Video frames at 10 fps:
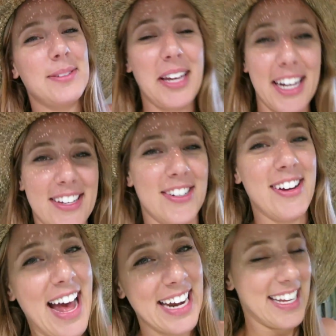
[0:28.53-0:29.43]
We got a cute new
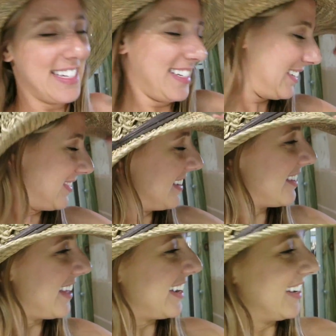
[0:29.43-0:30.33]
hat in. What do
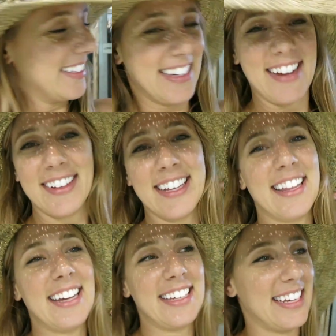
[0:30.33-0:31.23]
you think? I really
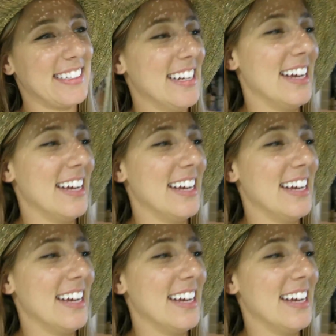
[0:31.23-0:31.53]
like it.